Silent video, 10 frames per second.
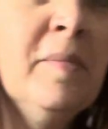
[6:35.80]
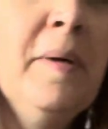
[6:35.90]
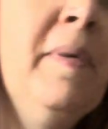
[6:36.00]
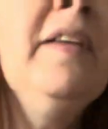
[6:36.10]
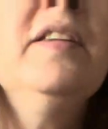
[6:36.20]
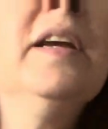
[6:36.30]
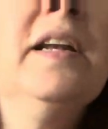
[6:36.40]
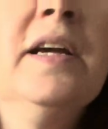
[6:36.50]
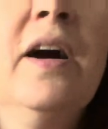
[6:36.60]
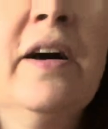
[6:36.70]

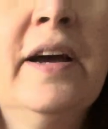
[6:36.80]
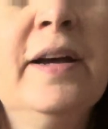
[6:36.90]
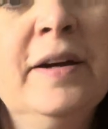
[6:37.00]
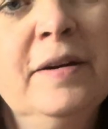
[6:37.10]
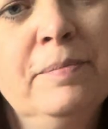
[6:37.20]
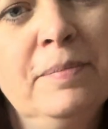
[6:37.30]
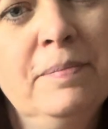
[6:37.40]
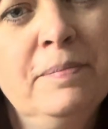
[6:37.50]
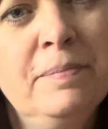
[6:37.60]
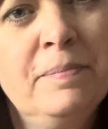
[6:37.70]
basically I
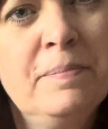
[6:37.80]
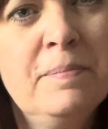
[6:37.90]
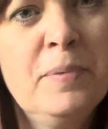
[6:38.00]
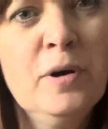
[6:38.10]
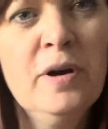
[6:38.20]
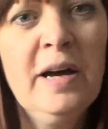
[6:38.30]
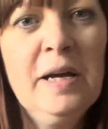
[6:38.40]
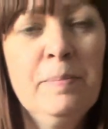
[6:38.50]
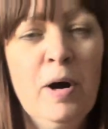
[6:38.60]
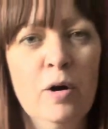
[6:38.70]
put a
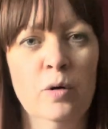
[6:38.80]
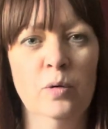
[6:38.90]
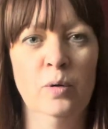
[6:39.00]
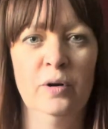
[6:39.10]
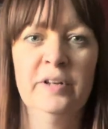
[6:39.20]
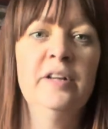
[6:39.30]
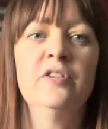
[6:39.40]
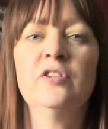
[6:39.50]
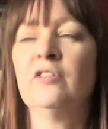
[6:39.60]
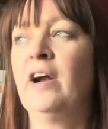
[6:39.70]
poll on
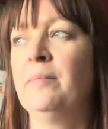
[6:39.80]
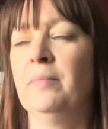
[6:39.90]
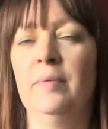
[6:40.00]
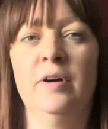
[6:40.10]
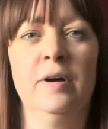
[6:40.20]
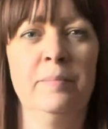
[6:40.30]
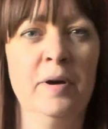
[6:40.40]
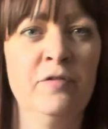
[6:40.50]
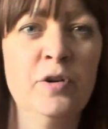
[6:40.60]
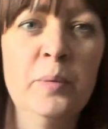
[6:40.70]
Instagram a
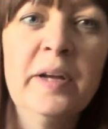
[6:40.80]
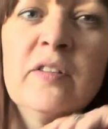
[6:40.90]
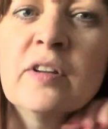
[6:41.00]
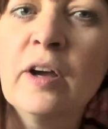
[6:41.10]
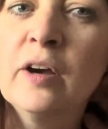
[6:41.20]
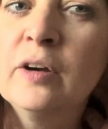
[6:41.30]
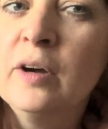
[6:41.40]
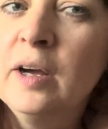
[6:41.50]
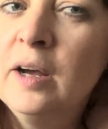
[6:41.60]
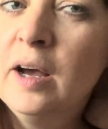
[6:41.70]
few weeks ago
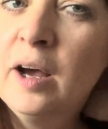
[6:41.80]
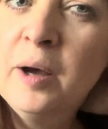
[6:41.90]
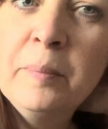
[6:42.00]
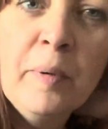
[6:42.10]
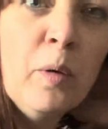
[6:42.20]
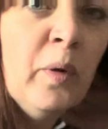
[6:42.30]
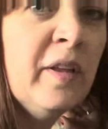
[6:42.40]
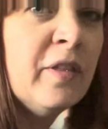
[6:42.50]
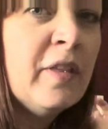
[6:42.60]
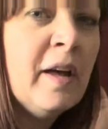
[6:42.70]

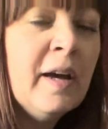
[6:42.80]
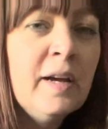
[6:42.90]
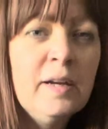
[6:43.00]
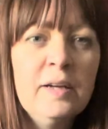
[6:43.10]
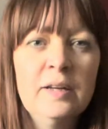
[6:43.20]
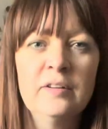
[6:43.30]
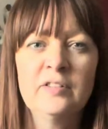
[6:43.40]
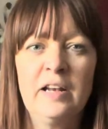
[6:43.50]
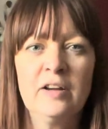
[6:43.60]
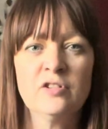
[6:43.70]
with a
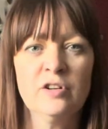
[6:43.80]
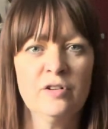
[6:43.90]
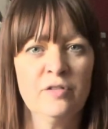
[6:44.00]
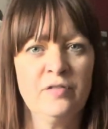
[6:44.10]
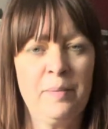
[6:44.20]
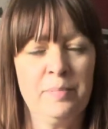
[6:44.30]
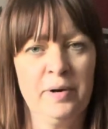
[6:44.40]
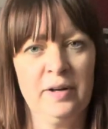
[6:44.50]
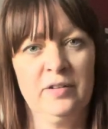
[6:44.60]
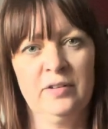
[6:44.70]
selection of
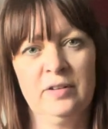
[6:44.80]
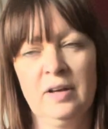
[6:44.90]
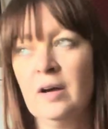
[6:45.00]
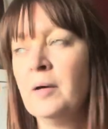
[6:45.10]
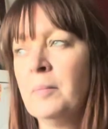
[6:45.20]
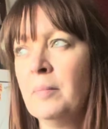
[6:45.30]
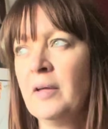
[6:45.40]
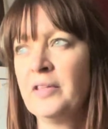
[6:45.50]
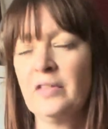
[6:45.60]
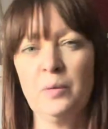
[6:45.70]
fabrics. I
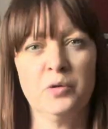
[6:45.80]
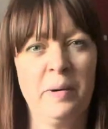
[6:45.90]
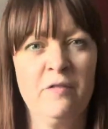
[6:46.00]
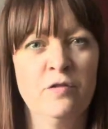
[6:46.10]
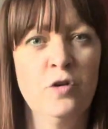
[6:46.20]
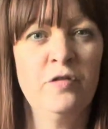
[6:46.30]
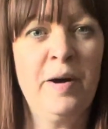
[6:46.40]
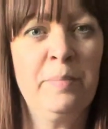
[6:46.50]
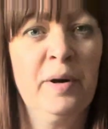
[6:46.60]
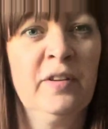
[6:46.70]
think there was about 4
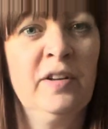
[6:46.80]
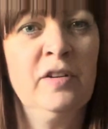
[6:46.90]
fabrics in